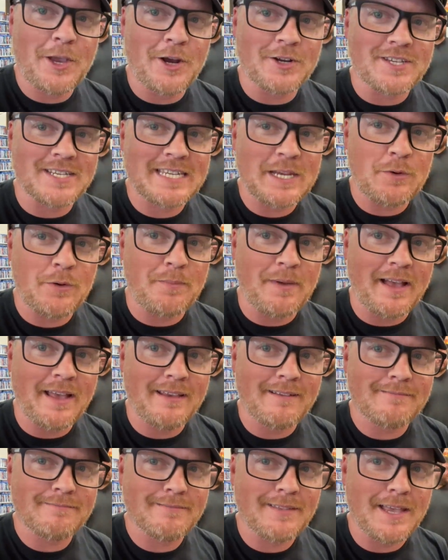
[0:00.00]
curious to see what
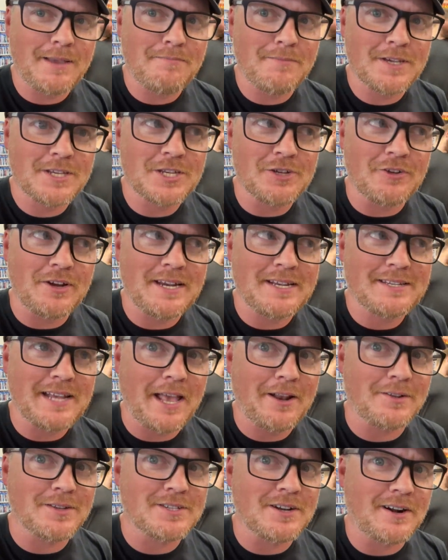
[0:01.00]
my like mystery
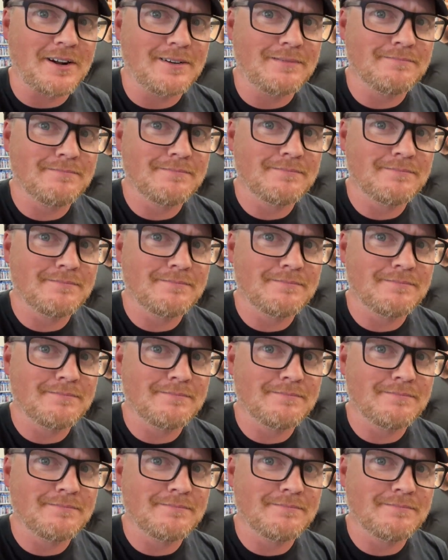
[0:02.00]
titles are.